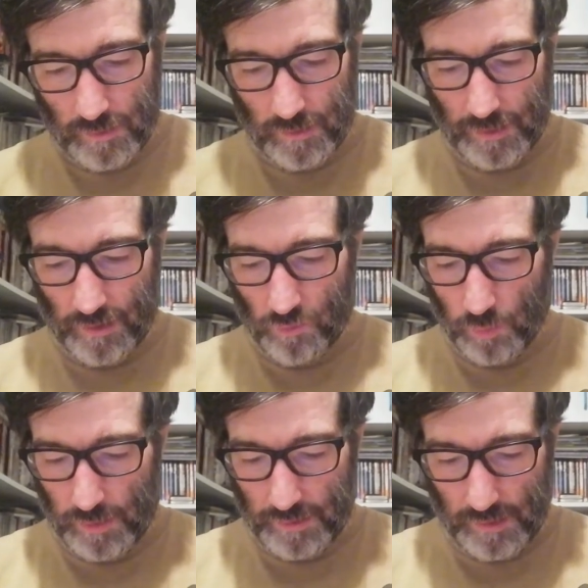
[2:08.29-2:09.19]
The next
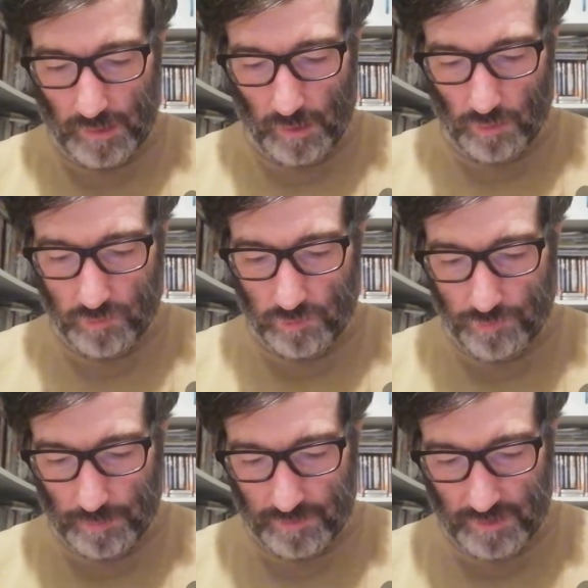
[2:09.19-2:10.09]
one also
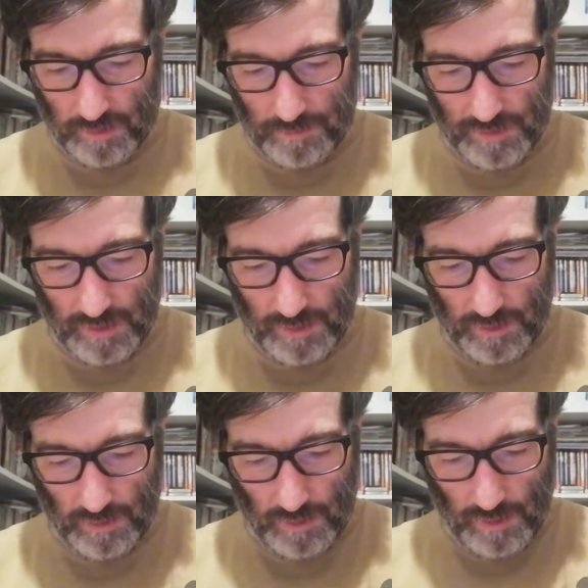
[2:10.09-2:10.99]
from Germany,